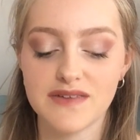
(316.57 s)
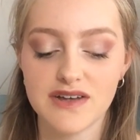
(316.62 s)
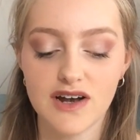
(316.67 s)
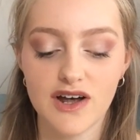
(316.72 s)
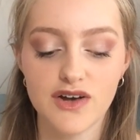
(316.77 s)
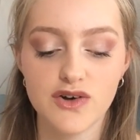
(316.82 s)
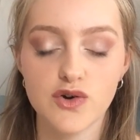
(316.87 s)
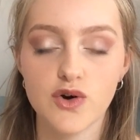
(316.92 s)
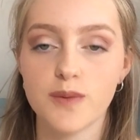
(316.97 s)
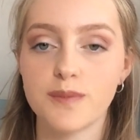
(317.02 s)
They're
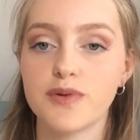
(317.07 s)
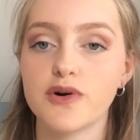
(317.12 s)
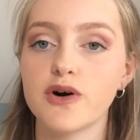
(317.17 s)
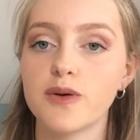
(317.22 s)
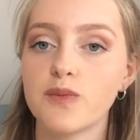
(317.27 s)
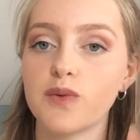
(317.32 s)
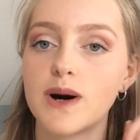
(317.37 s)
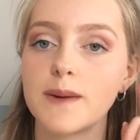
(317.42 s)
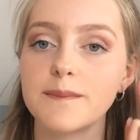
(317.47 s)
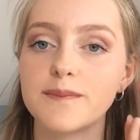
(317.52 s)
like not
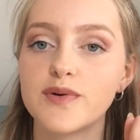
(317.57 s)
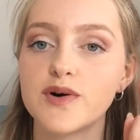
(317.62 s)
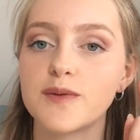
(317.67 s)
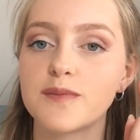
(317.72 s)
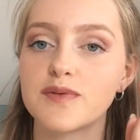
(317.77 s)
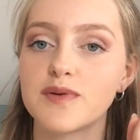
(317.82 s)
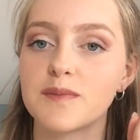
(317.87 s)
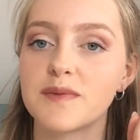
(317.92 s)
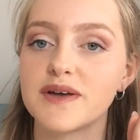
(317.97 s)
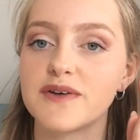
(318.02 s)
pop. One
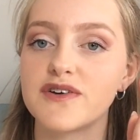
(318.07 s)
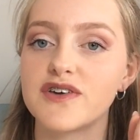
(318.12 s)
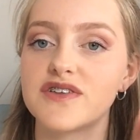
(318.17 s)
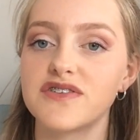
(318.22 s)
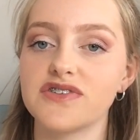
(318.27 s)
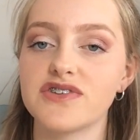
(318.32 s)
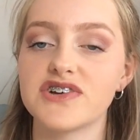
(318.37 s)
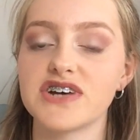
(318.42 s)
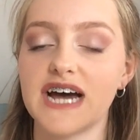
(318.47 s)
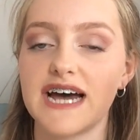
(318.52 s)
popped when we
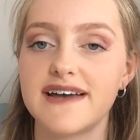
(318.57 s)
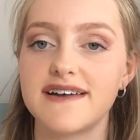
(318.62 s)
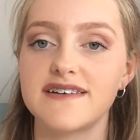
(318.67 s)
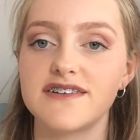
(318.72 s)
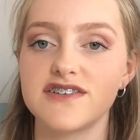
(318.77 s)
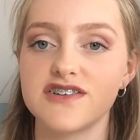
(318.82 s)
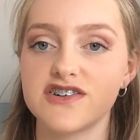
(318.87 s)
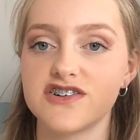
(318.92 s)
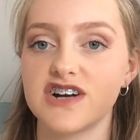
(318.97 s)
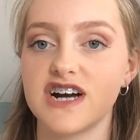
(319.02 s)

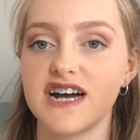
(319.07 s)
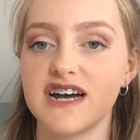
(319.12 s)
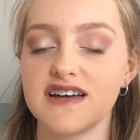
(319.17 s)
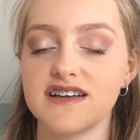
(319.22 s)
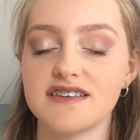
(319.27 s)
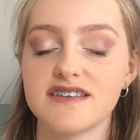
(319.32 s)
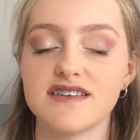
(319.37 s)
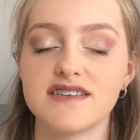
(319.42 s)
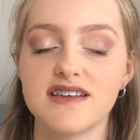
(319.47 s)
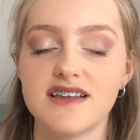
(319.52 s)
changed
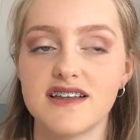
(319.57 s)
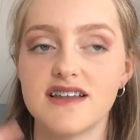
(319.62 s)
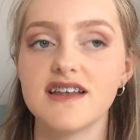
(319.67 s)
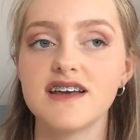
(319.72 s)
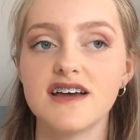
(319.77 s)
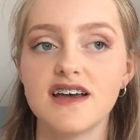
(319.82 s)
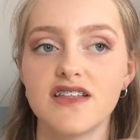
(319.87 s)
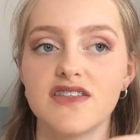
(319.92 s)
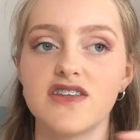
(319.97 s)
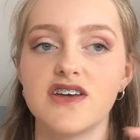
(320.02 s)
trains, and then
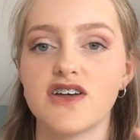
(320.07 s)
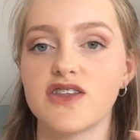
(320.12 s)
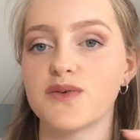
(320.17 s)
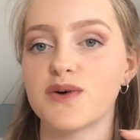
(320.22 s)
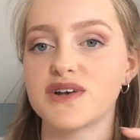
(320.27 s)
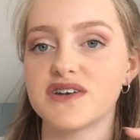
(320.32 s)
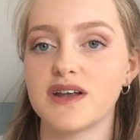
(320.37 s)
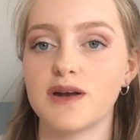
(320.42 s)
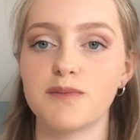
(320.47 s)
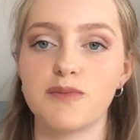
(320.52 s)
the other
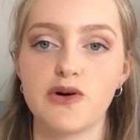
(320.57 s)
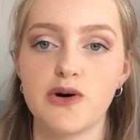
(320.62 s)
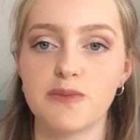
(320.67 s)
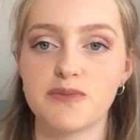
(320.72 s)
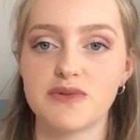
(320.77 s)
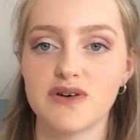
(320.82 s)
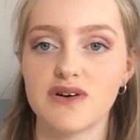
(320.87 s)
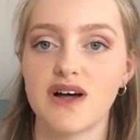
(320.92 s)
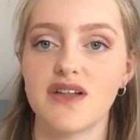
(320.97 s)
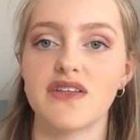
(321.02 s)
one didn't
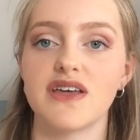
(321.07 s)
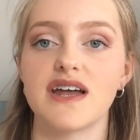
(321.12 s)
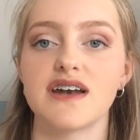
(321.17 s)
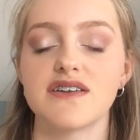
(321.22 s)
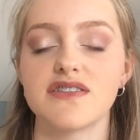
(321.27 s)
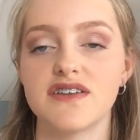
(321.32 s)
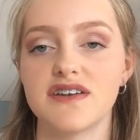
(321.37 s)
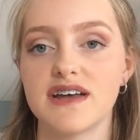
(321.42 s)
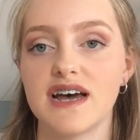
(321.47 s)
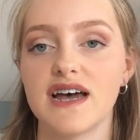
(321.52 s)
pop till like the
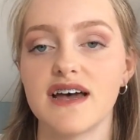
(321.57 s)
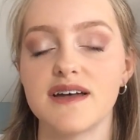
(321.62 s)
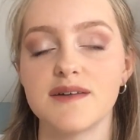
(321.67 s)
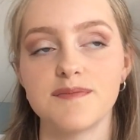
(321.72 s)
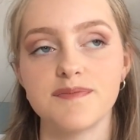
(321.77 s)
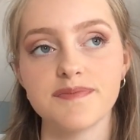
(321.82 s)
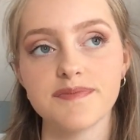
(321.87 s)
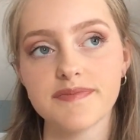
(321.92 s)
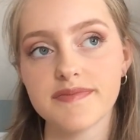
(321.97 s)
end of the day.